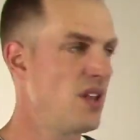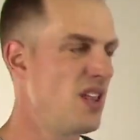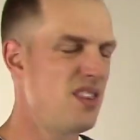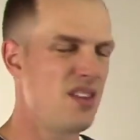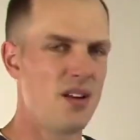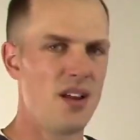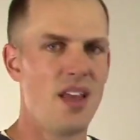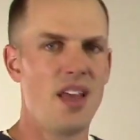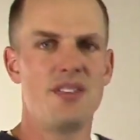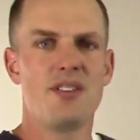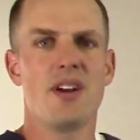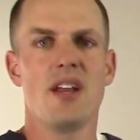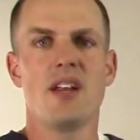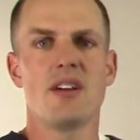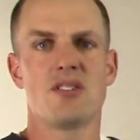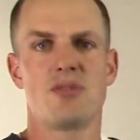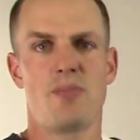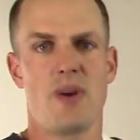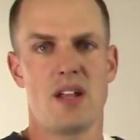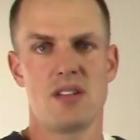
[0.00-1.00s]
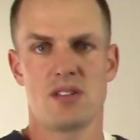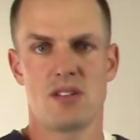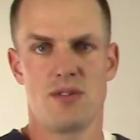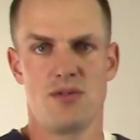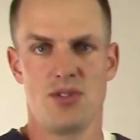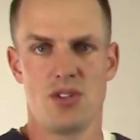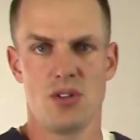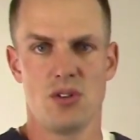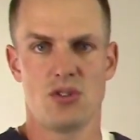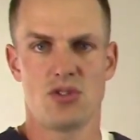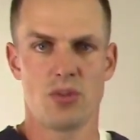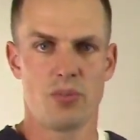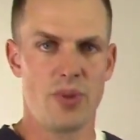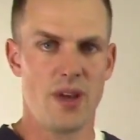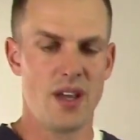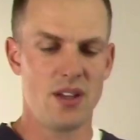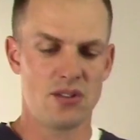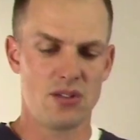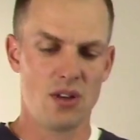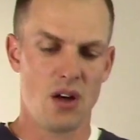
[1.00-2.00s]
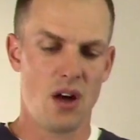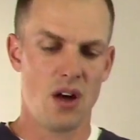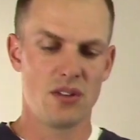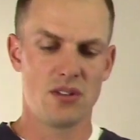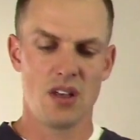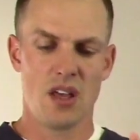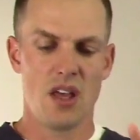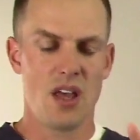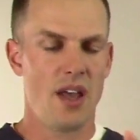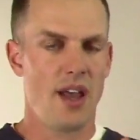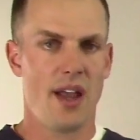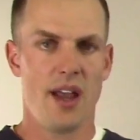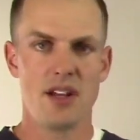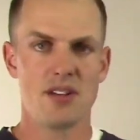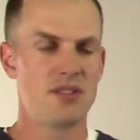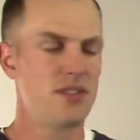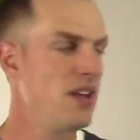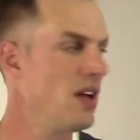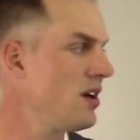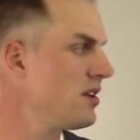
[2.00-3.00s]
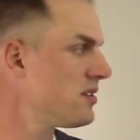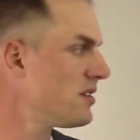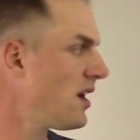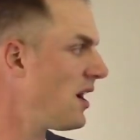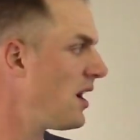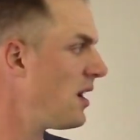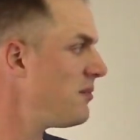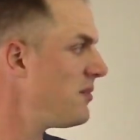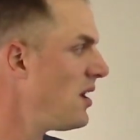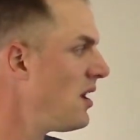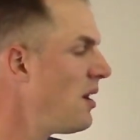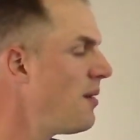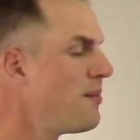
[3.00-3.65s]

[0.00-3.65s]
And they're inexpensive too. So pink salt, hcl-xym,